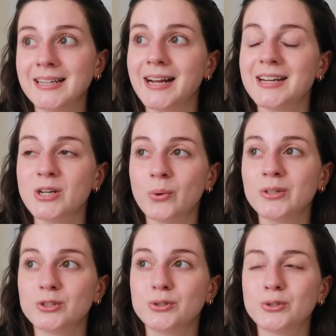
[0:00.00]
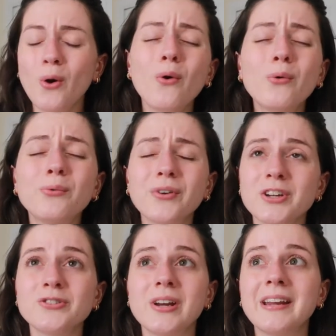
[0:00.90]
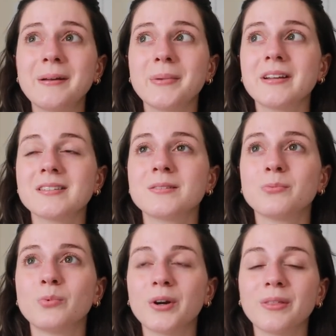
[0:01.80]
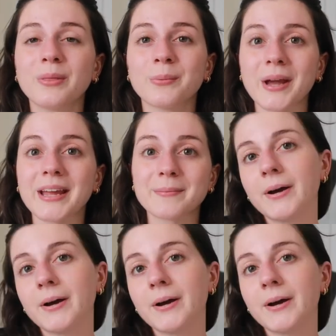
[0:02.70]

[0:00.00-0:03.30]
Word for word: and I know it's so frustrating, but it's worth the wait.